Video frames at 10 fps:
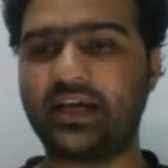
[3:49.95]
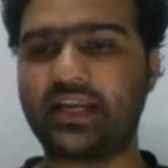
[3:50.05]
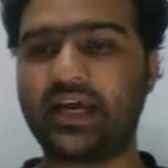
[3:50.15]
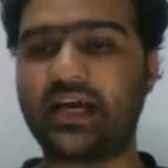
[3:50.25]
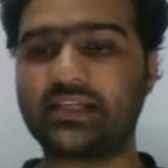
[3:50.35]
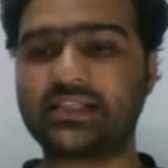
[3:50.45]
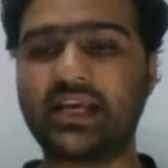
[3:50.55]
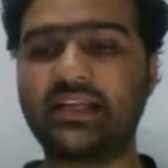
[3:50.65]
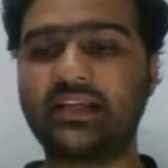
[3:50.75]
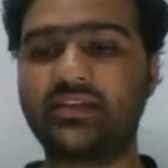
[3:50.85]
and I
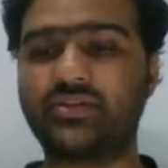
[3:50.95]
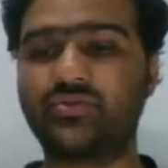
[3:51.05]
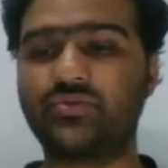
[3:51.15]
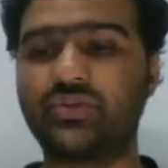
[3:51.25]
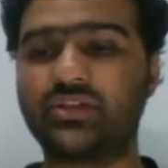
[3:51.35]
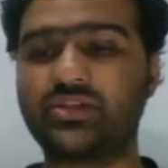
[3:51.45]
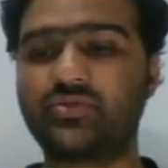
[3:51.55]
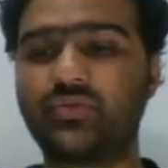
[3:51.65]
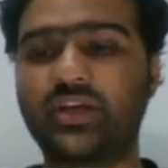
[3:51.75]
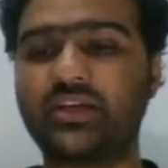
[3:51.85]
assign it to the
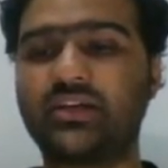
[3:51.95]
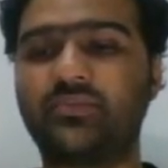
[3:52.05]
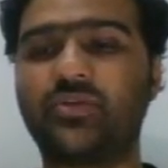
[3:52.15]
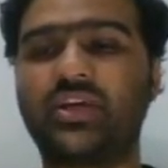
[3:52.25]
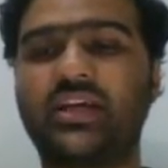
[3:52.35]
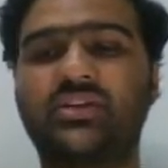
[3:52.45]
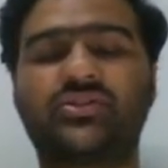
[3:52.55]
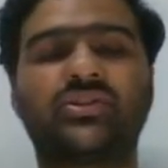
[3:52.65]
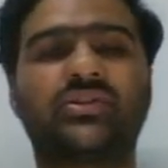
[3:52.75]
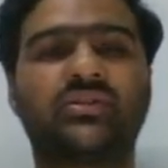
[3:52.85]
student
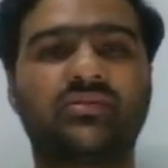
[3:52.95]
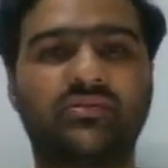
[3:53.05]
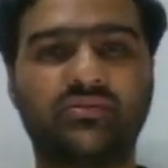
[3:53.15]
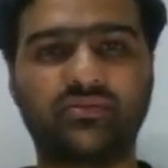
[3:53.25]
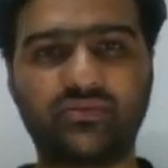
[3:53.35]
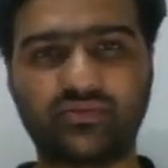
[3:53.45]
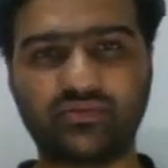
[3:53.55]
communication